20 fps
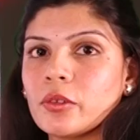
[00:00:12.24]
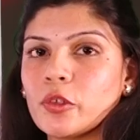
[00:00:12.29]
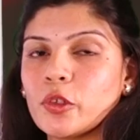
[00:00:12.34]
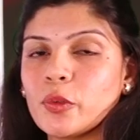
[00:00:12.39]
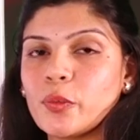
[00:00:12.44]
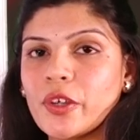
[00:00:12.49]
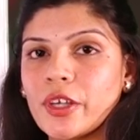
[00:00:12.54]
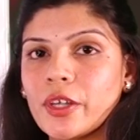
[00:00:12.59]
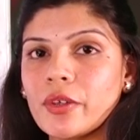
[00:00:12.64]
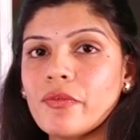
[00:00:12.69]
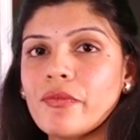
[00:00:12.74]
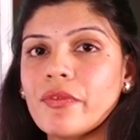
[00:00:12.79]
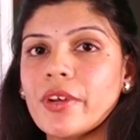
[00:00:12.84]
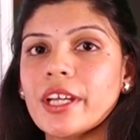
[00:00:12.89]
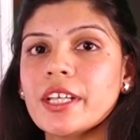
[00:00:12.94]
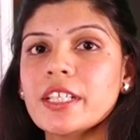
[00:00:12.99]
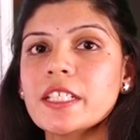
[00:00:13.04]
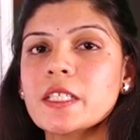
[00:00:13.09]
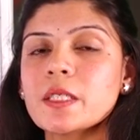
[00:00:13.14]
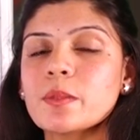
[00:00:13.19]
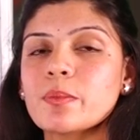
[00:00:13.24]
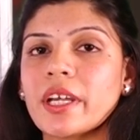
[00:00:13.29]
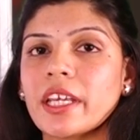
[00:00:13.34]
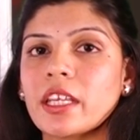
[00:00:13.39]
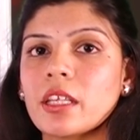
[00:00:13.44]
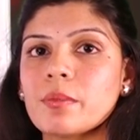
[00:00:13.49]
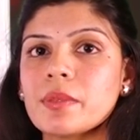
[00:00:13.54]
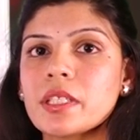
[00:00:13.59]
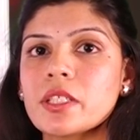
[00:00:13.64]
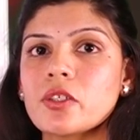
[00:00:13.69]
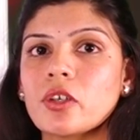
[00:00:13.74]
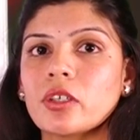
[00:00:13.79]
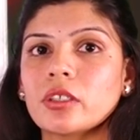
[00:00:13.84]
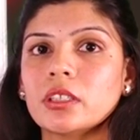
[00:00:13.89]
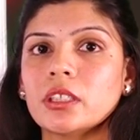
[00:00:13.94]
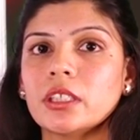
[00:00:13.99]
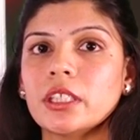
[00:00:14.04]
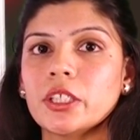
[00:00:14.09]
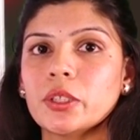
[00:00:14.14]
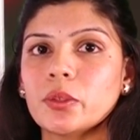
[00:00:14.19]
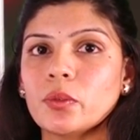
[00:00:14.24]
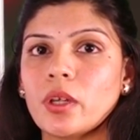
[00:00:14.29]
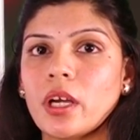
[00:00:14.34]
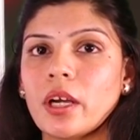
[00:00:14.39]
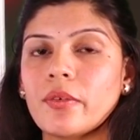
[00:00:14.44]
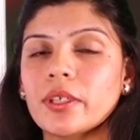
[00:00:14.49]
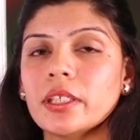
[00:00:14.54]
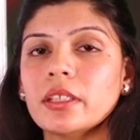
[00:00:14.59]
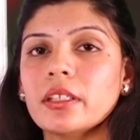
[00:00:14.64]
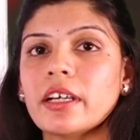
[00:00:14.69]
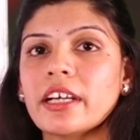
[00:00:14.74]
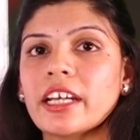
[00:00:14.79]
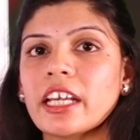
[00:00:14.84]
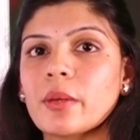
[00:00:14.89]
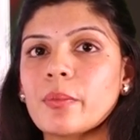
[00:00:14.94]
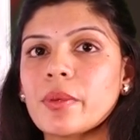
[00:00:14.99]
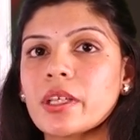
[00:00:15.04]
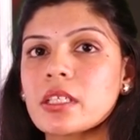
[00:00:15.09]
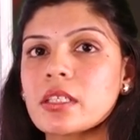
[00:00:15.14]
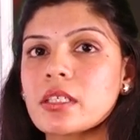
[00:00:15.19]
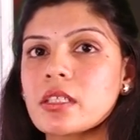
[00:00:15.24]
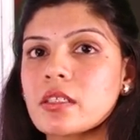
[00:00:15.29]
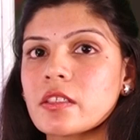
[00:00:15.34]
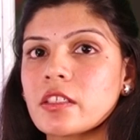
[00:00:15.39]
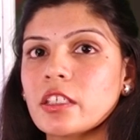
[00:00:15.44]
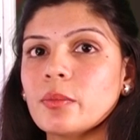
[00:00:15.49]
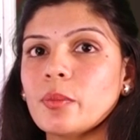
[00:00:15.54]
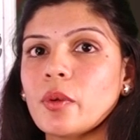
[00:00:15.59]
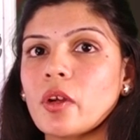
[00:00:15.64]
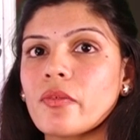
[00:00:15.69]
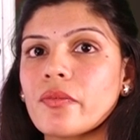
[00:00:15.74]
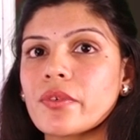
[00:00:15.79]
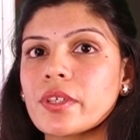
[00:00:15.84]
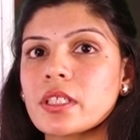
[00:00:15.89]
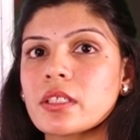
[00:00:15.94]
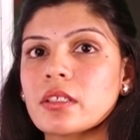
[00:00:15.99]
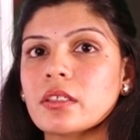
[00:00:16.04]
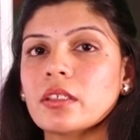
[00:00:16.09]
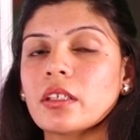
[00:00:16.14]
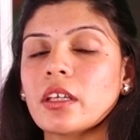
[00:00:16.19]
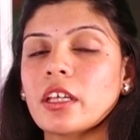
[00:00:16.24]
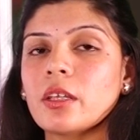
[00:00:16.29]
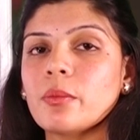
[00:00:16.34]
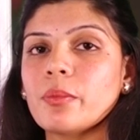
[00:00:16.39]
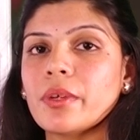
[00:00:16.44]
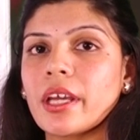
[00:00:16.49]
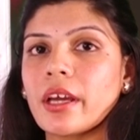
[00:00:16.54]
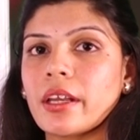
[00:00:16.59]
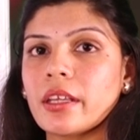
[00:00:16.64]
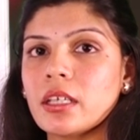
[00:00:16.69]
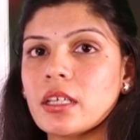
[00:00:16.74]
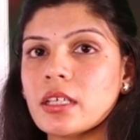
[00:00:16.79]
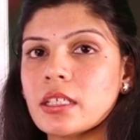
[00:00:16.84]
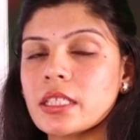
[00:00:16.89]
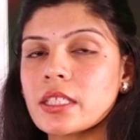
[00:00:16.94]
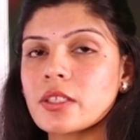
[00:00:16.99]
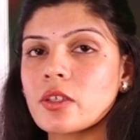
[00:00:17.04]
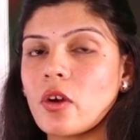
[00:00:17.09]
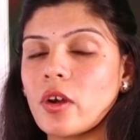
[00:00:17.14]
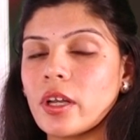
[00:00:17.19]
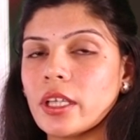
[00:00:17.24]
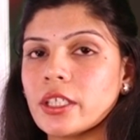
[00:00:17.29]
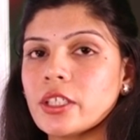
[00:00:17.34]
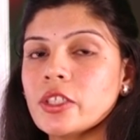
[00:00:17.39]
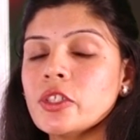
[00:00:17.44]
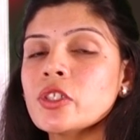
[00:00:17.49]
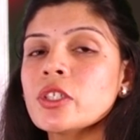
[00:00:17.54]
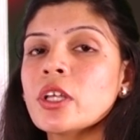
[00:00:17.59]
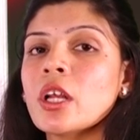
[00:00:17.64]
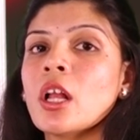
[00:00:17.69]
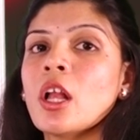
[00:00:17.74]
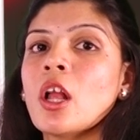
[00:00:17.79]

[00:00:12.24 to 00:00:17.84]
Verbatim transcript: Good morning friends, my name is Dr. Neetu Rawat. I am an assistant professor in Biyani Girls College.